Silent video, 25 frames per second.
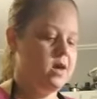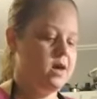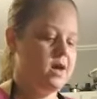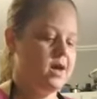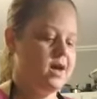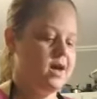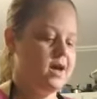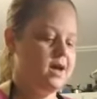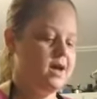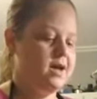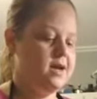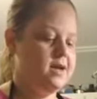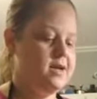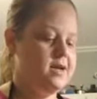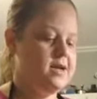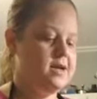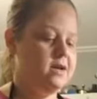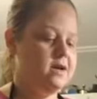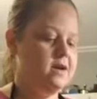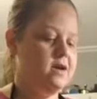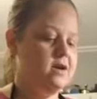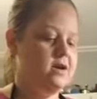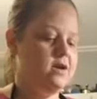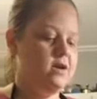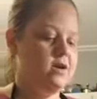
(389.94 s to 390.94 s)
And
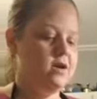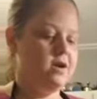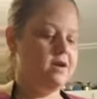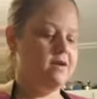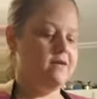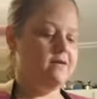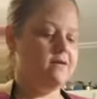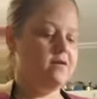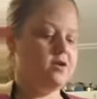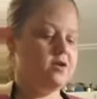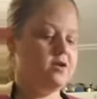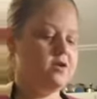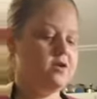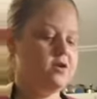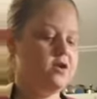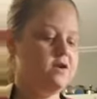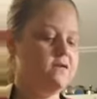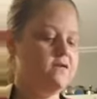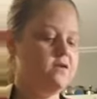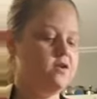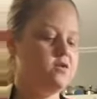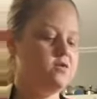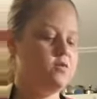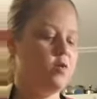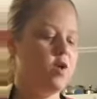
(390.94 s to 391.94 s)
if
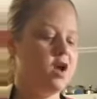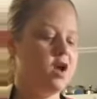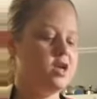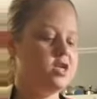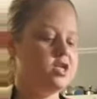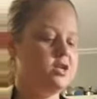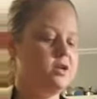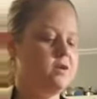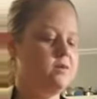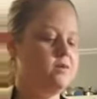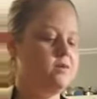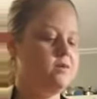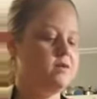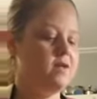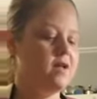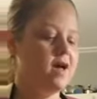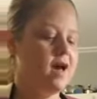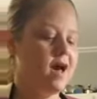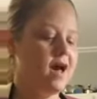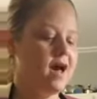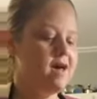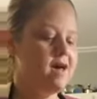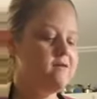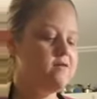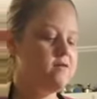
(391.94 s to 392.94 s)
you're watching
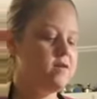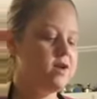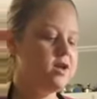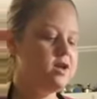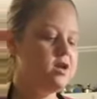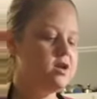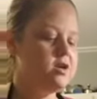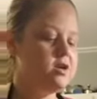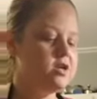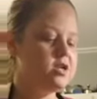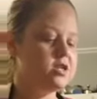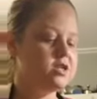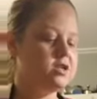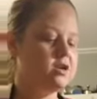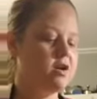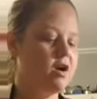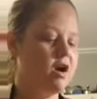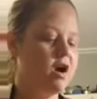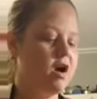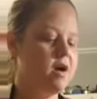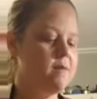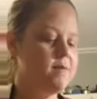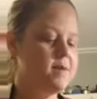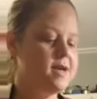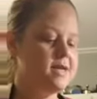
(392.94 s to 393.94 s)
live, why don't you just
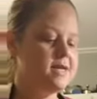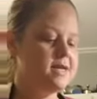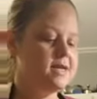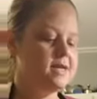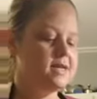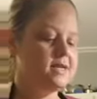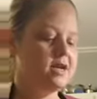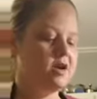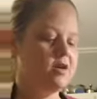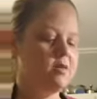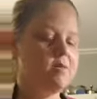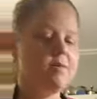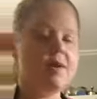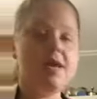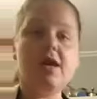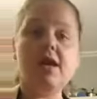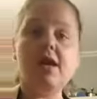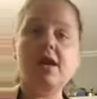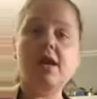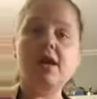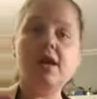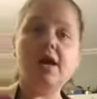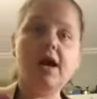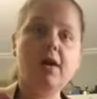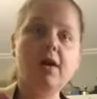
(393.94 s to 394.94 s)
comment and tell
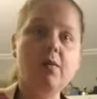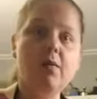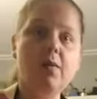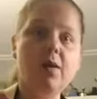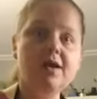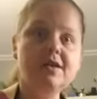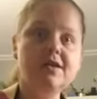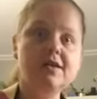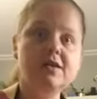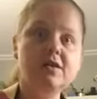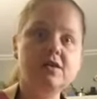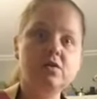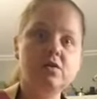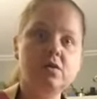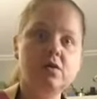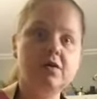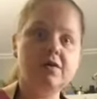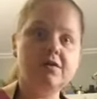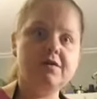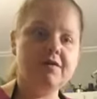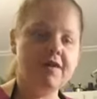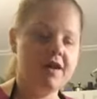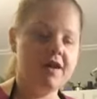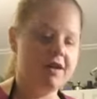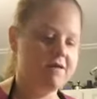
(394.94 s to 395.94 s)
me what's your
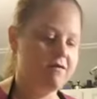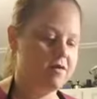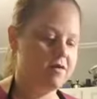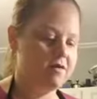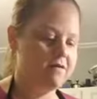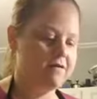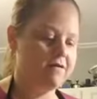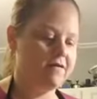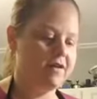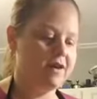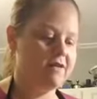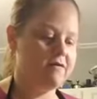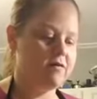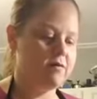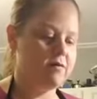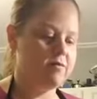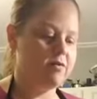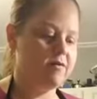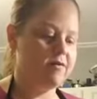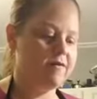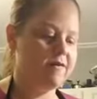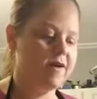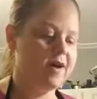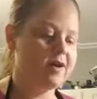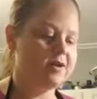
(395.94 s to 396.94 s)
favorite flavor
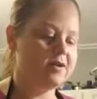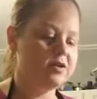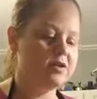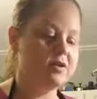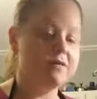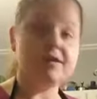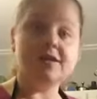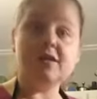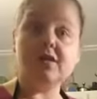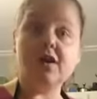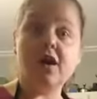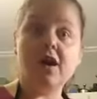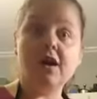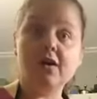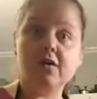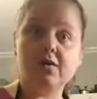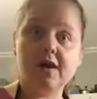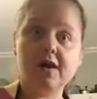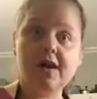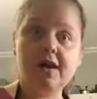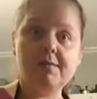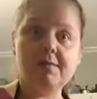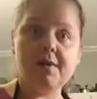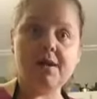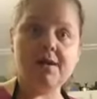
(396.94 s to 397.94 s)
profile? So if it's not
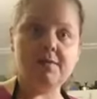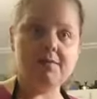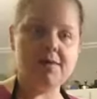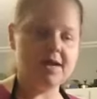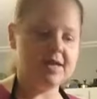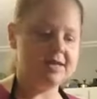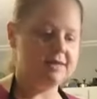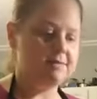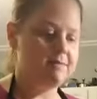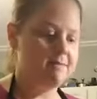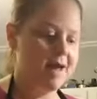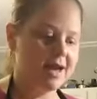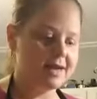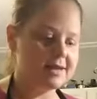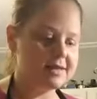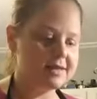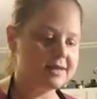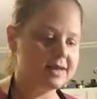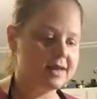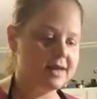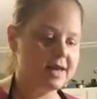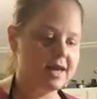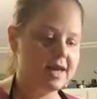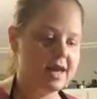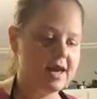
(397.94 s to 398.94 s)
Greek, maybe it's
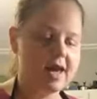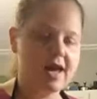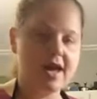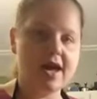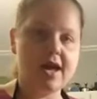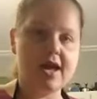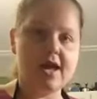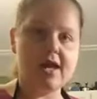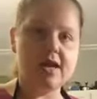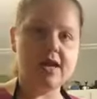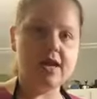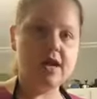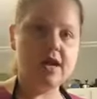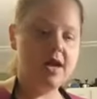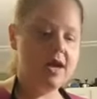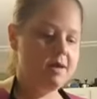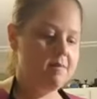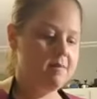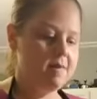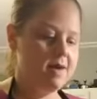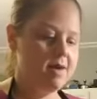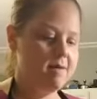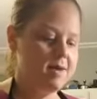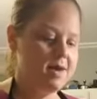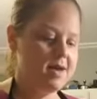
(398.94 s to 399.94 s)
Mexican,
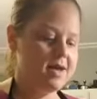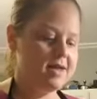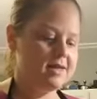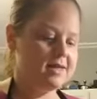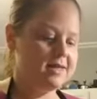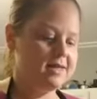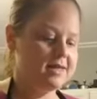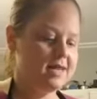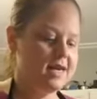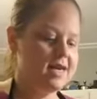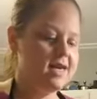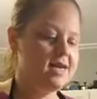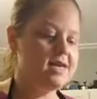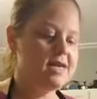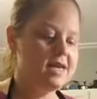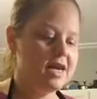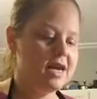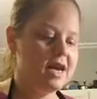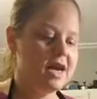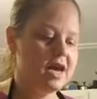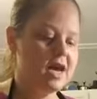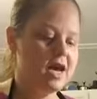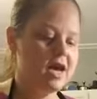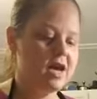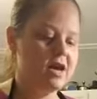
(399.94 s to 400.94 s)
maybe it's
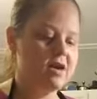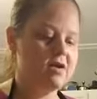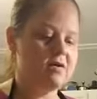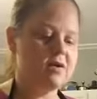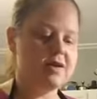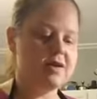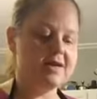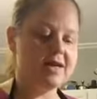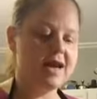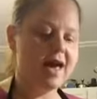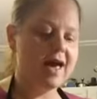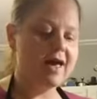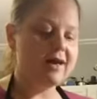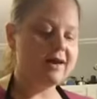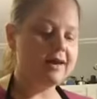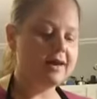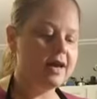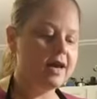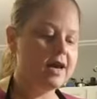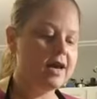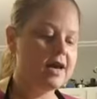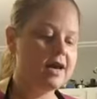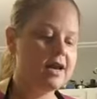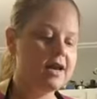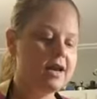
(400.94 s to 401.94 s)
Indian or
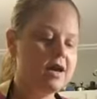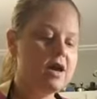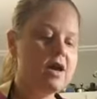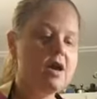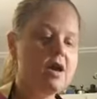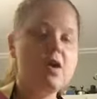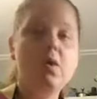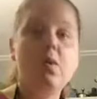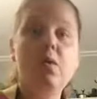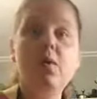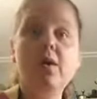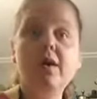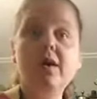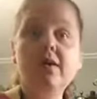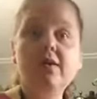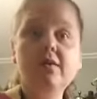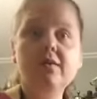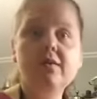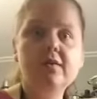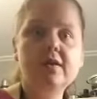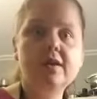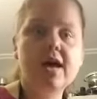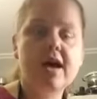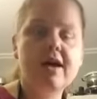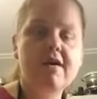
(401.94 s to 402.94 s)
Italian. What do you
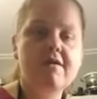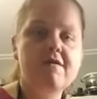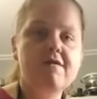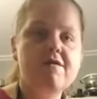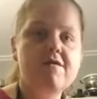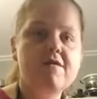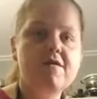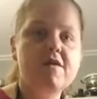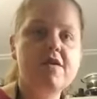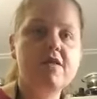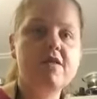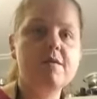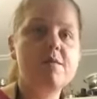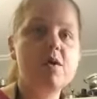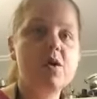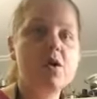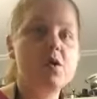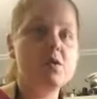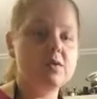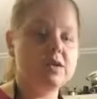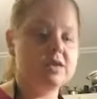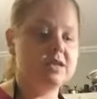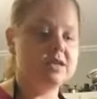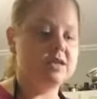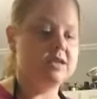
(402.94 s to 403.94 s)
love the
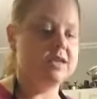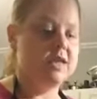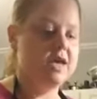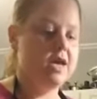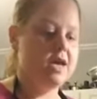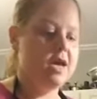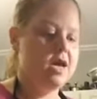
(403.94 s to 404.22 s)
most?